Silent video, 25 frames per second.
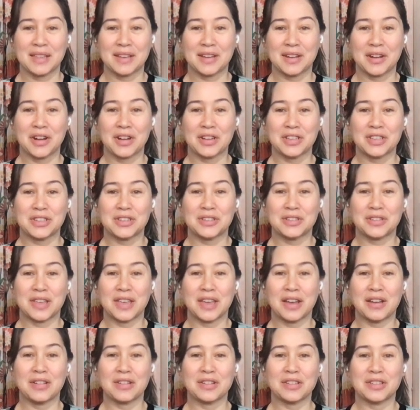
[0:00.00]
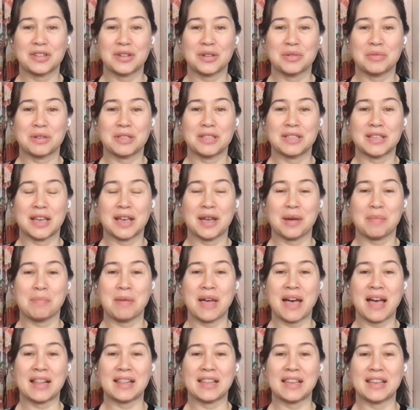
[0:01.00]
the cartoon character would take a
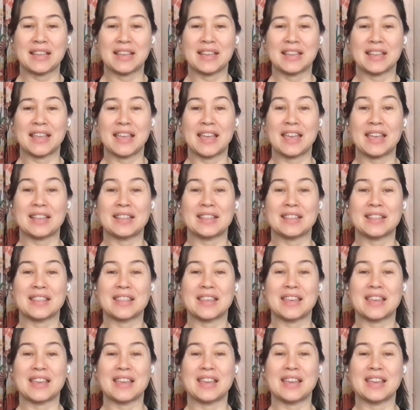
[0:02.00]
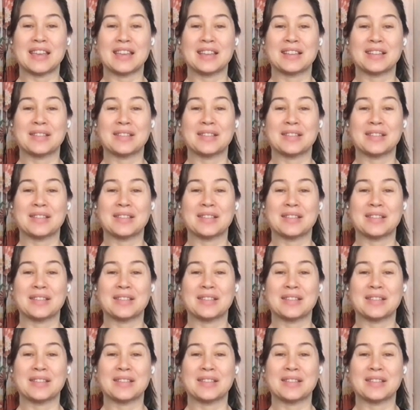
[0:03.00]
mallet and hit the